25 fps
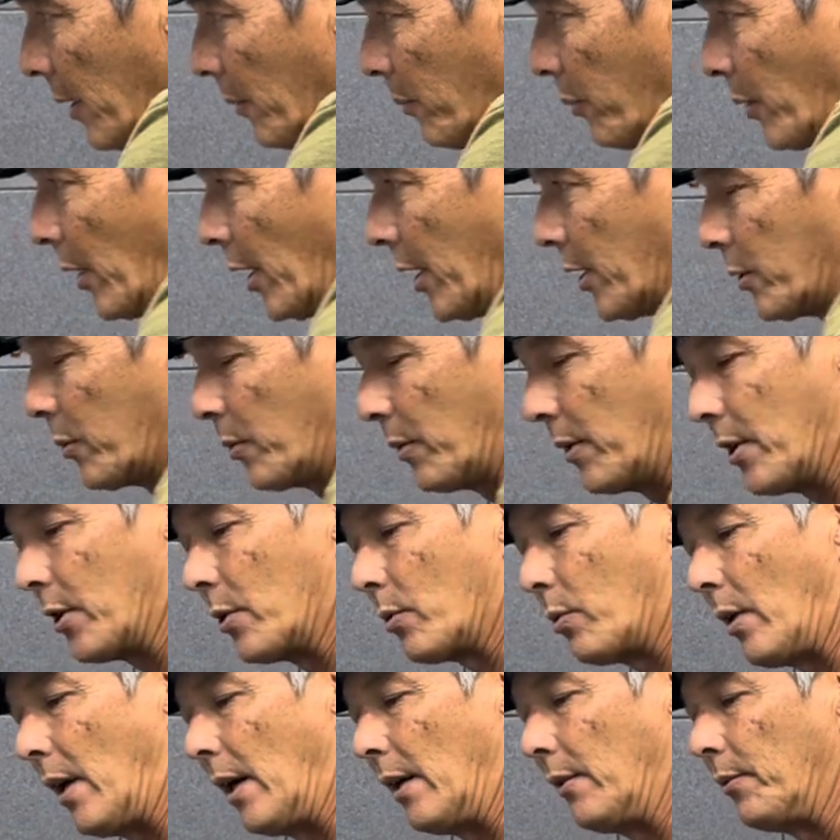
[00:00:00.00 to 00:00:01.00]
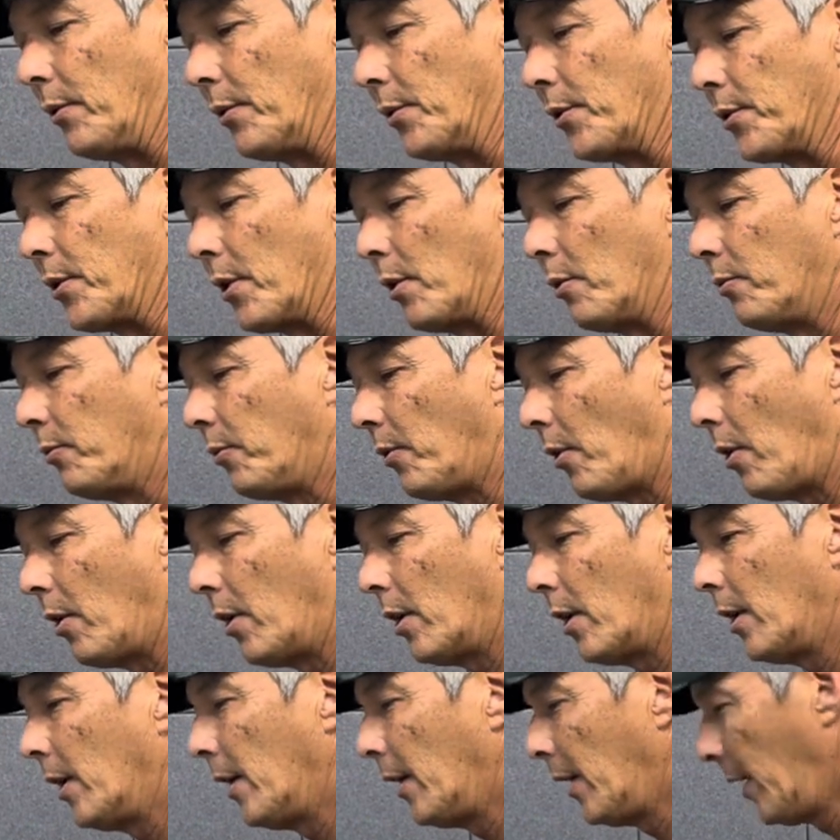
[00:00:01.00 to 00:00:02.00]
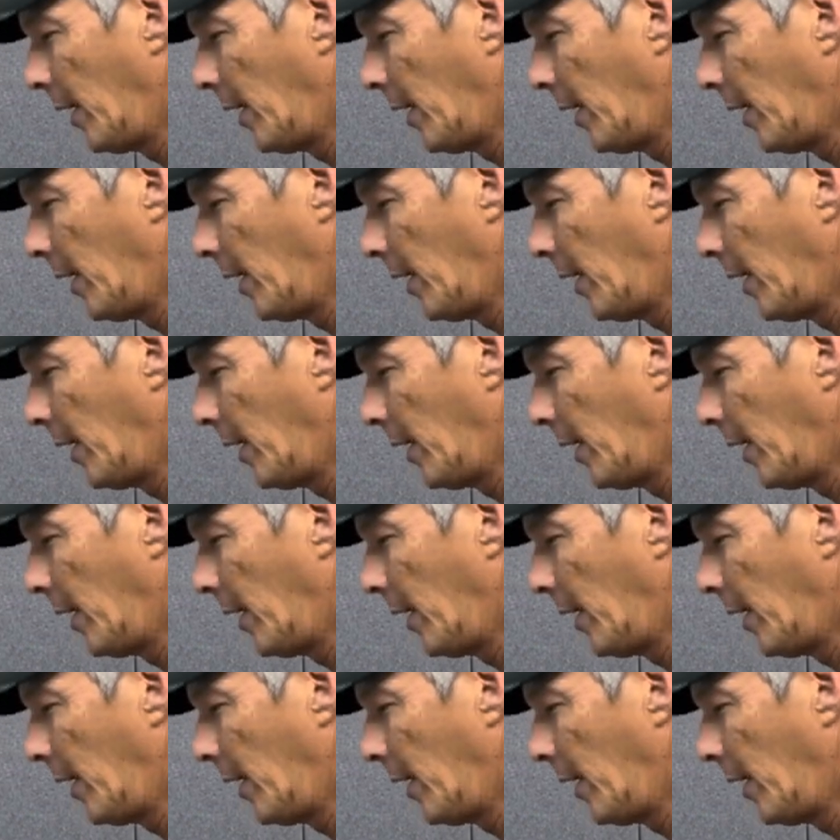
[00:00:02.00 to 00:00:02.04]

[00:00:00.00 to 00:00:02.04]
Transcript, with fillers: impressed with this rifle so far.